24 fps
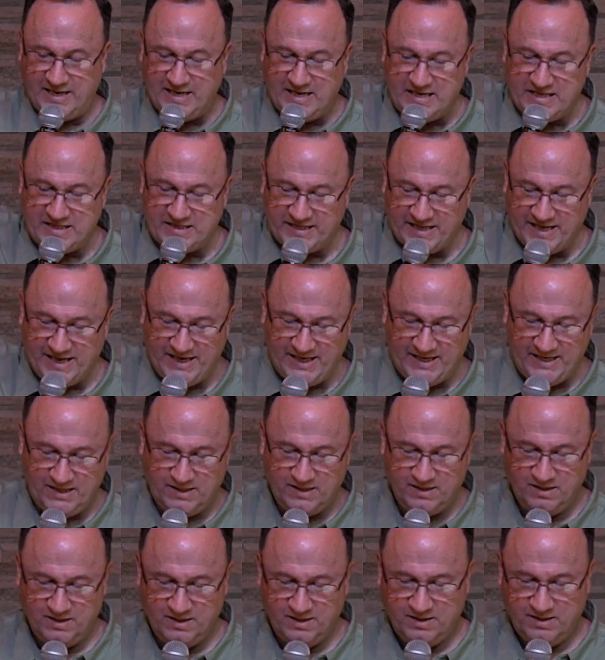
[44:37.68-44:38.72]

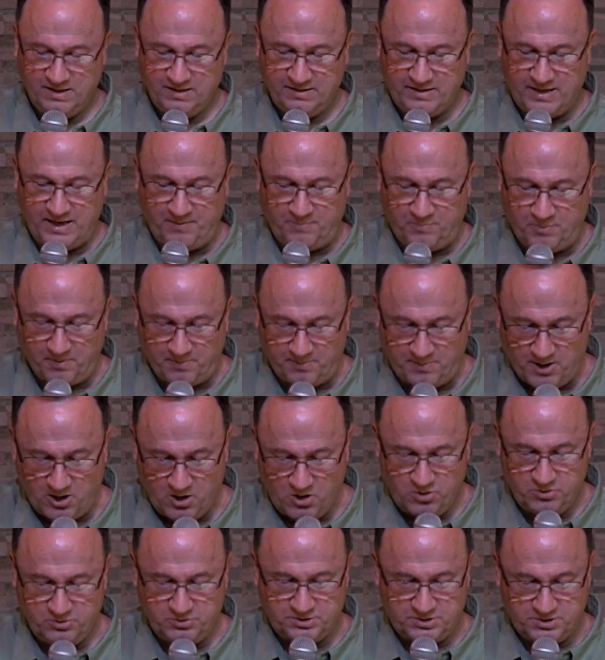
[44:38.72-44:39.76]
Anything they
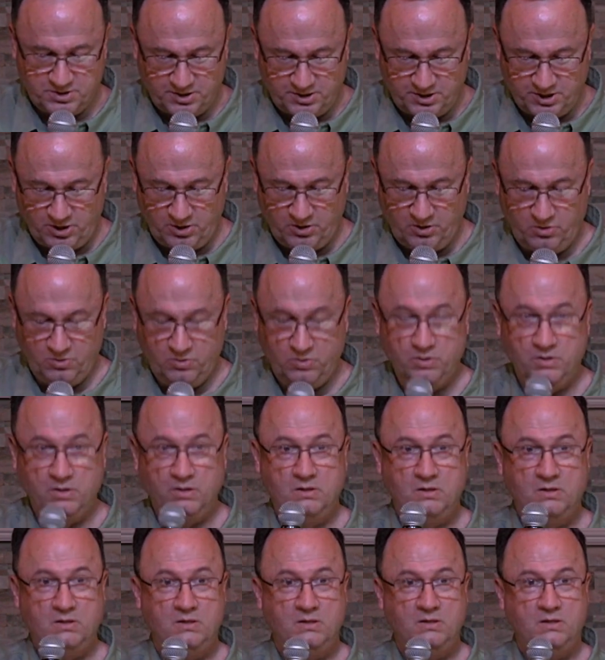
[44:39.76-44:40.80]
propose to do
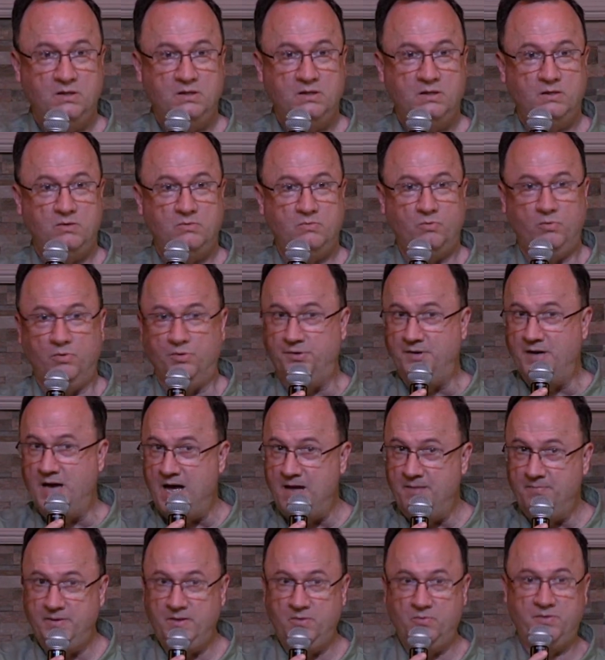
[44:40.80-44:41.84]
will
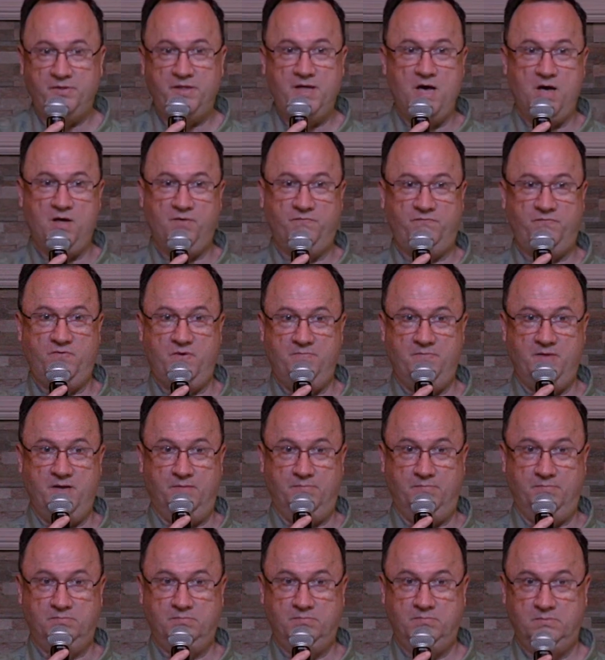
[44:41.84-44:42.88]
not be withheld from them.
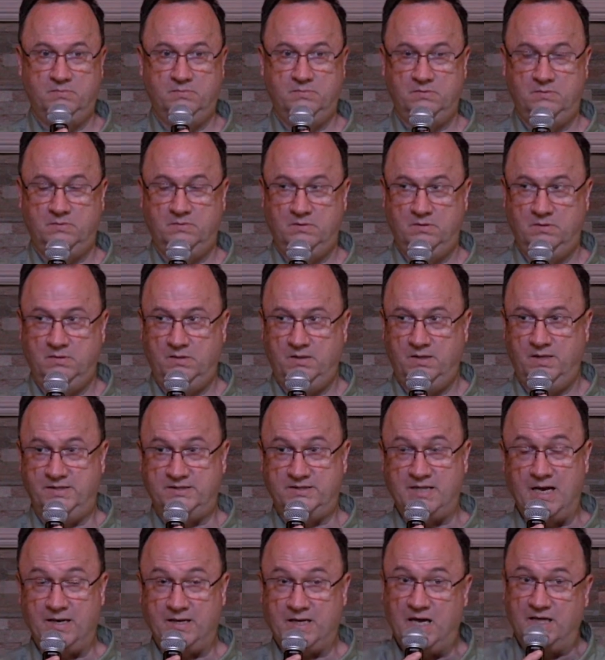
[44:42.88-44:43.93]
It's
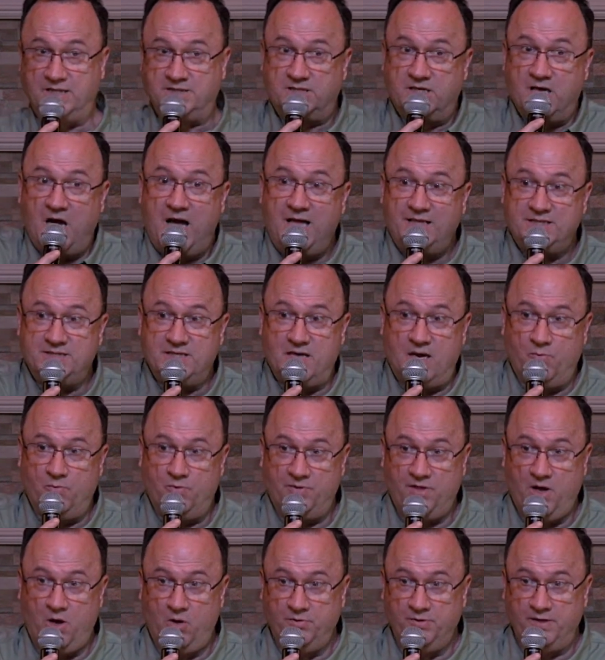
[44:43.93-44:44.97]
not because God's not
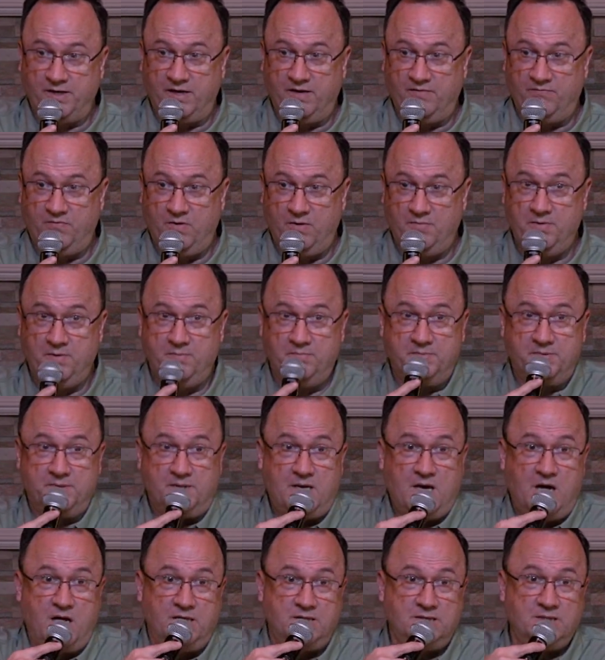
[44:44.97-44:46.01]
withholding it from them,
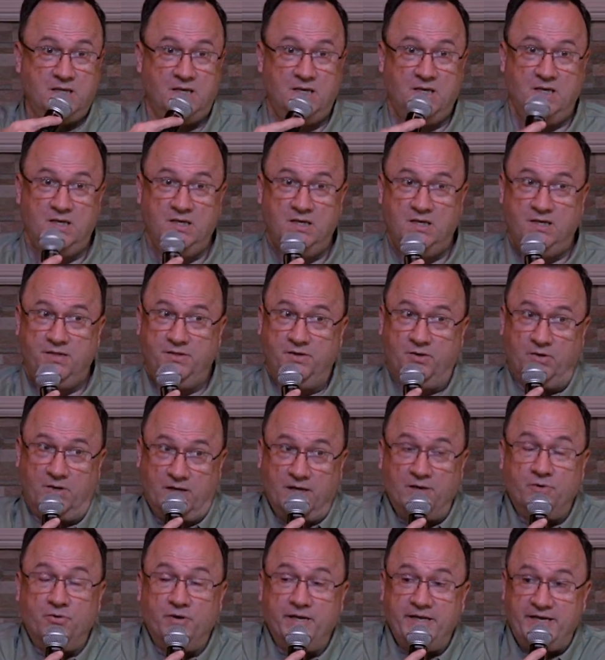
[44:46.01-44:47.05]
because there
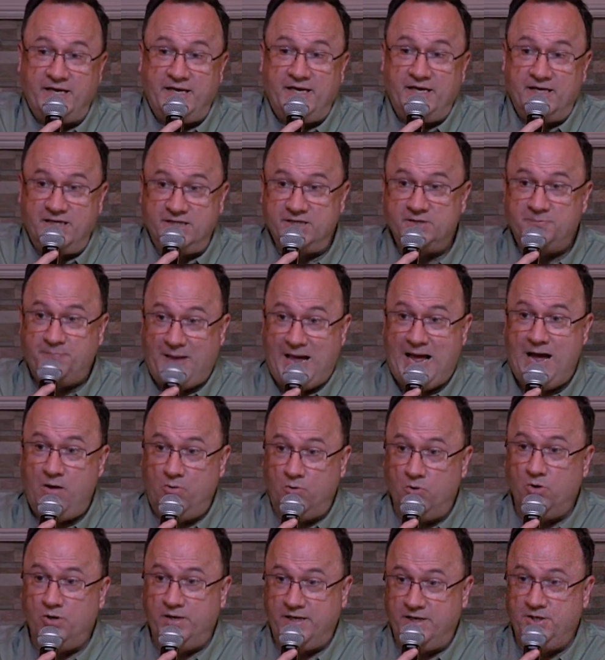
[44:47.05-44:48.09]
literally is
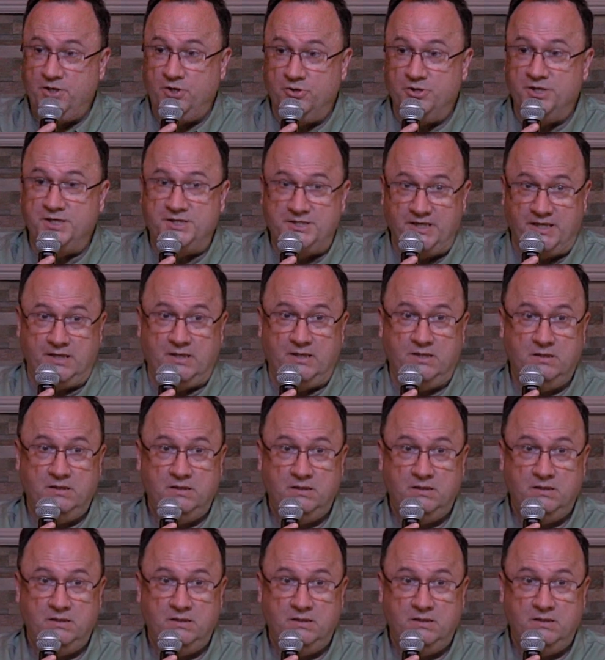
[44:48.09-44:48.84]
power and unity.